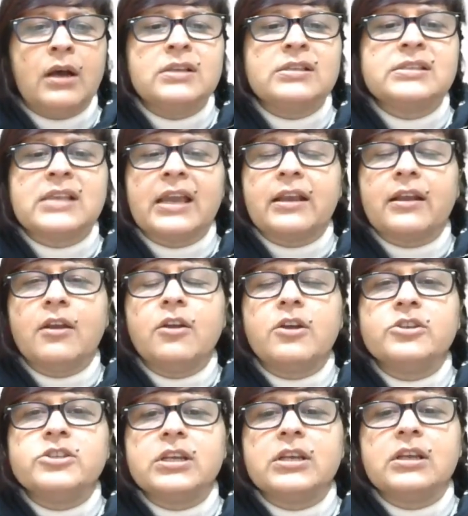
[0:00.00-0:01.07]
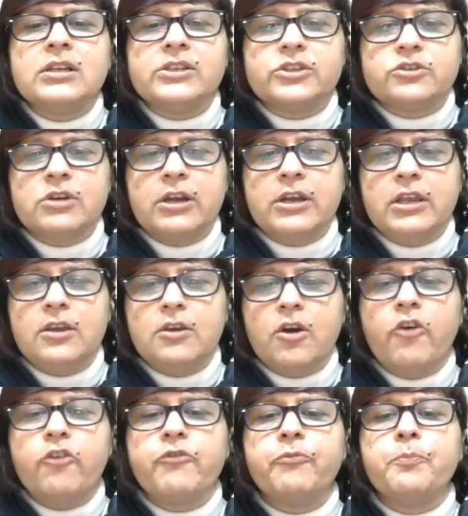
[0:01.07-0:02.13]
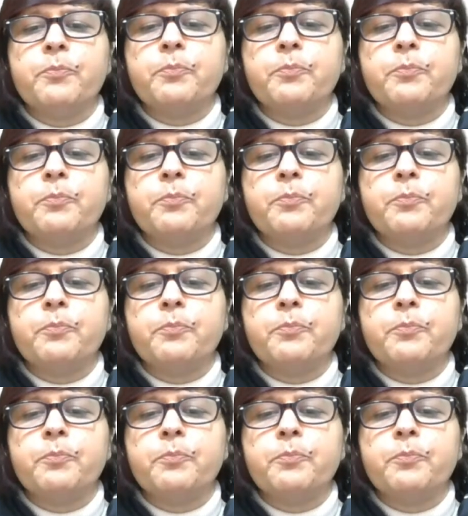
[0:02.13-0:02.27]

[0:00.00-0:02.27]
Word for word: A psychological study of